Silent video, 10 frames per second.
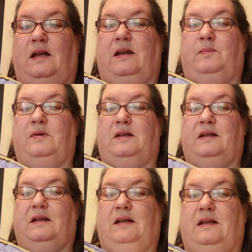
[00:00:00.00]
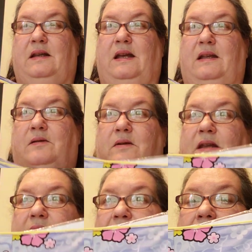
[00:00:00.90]
I put a Hello
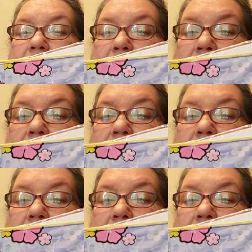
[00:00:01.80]
Kitty